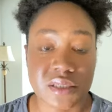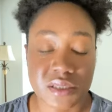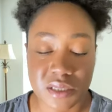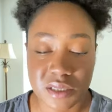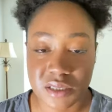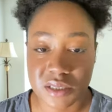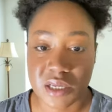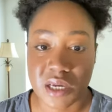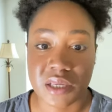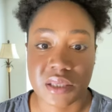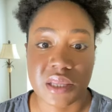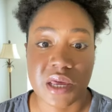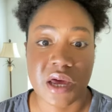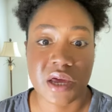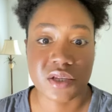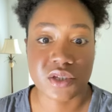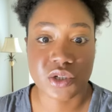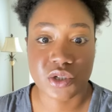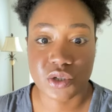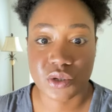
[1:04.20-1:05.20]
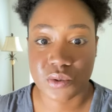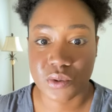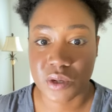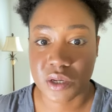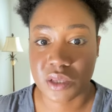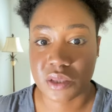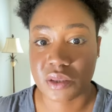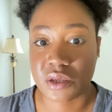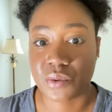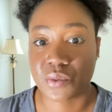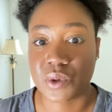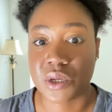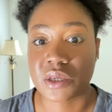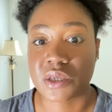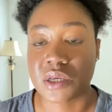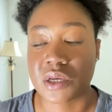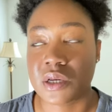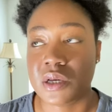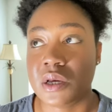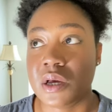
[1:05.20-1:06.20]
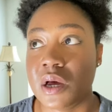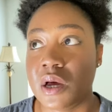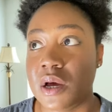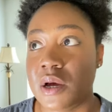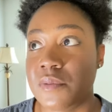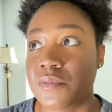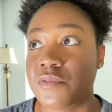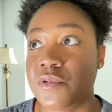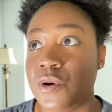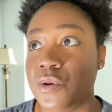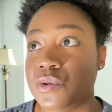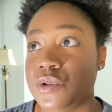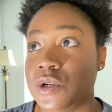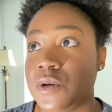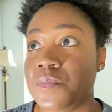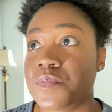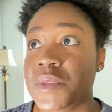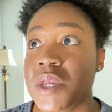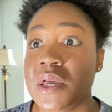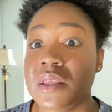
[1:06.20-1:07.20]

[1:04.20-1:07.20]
things like that to do in the weekly um, folder.